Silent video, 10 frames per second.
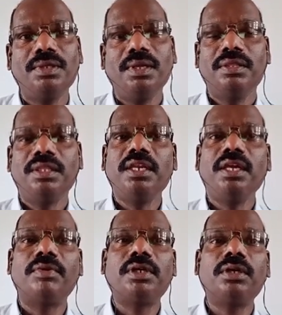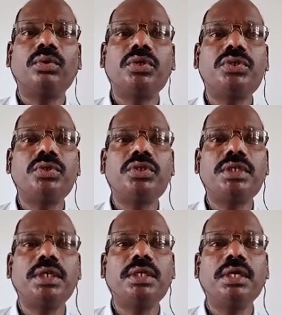Then a written
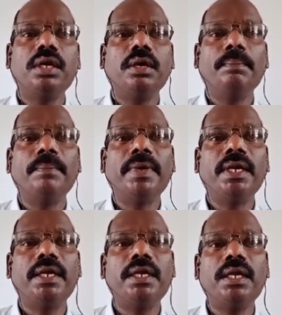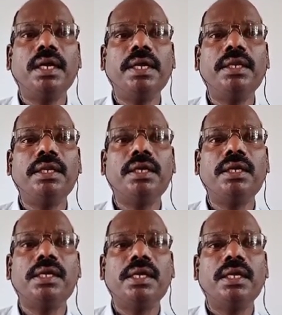constitution made and
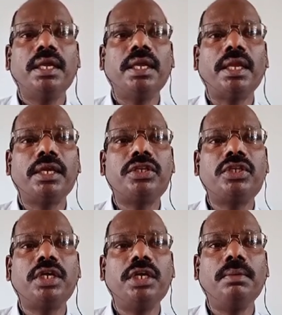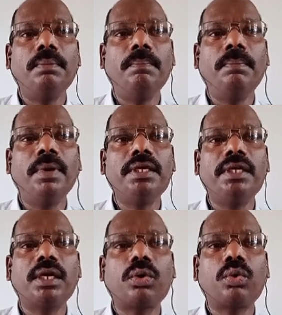enacted by
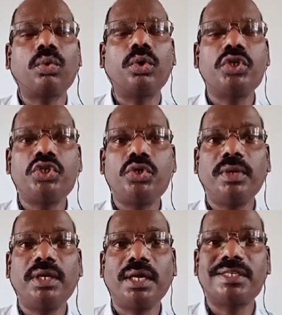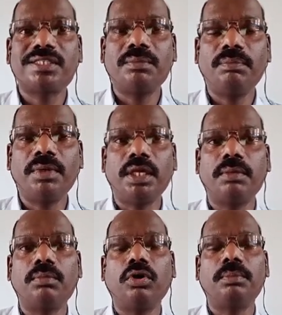a constituent
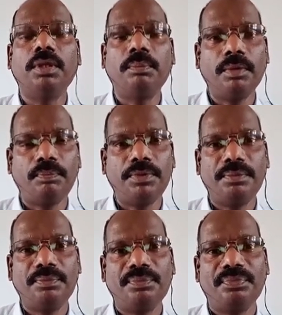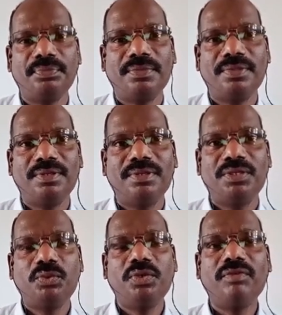assembly of the people.
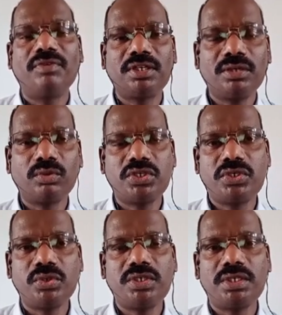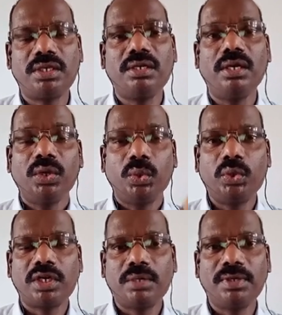So a written constitution, who
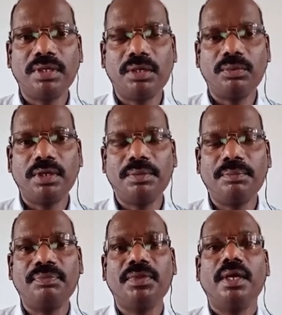drafted that one?